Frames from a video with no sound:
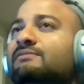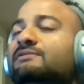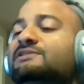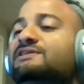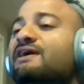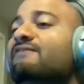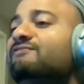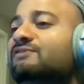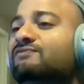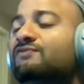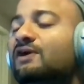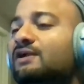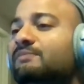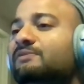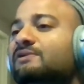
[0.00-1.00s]
dev
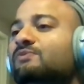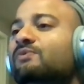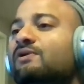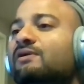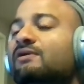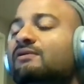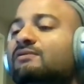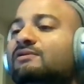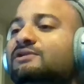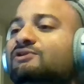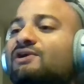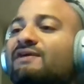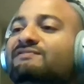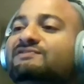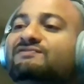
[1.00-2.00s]
environment where
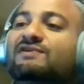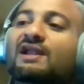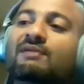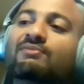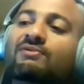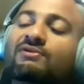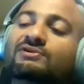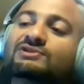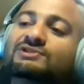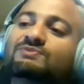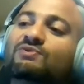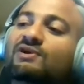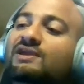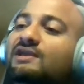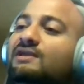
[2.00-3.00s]
you have developers
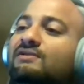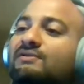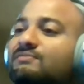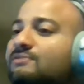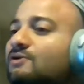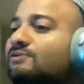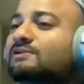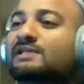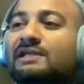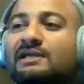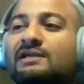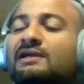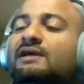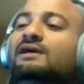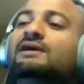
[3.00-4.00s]
working
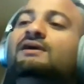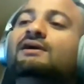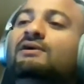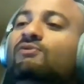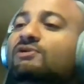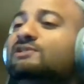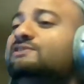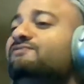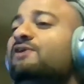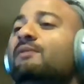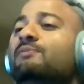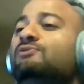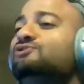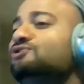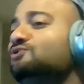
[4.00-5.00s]
remotely, and one of the
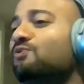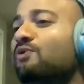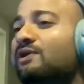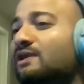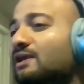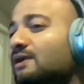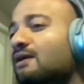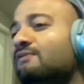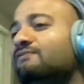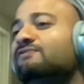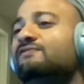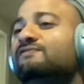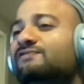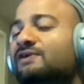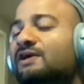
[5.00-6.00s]
developers is working off
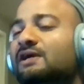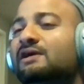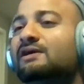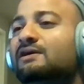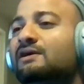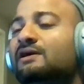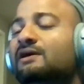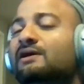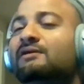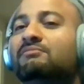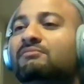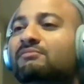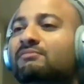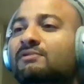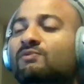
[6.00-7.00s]
of
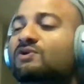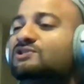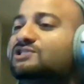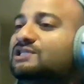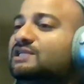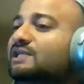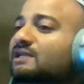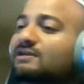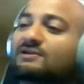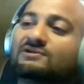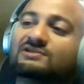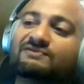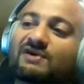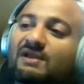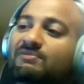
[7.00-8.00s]
one city, another
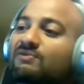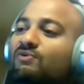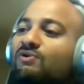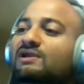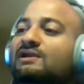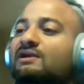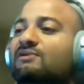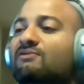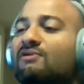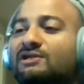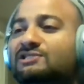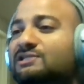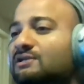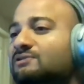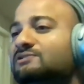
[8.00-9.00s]
developer working
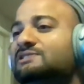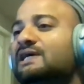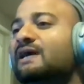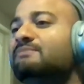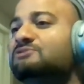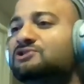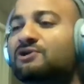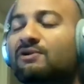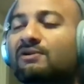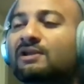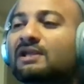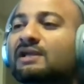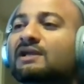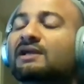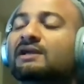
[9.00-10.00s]
across another time zone.
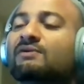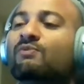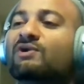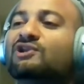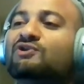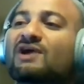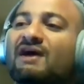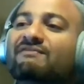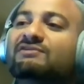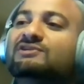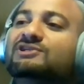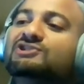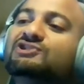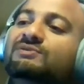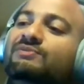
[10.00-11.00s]
When you have a
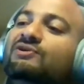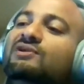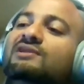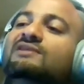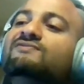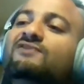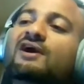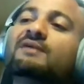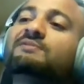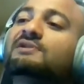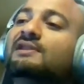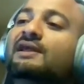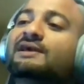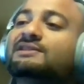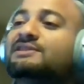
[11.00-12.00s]
distributed environment
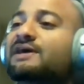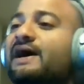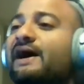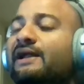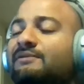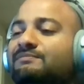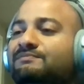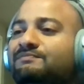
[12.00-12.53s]
like that,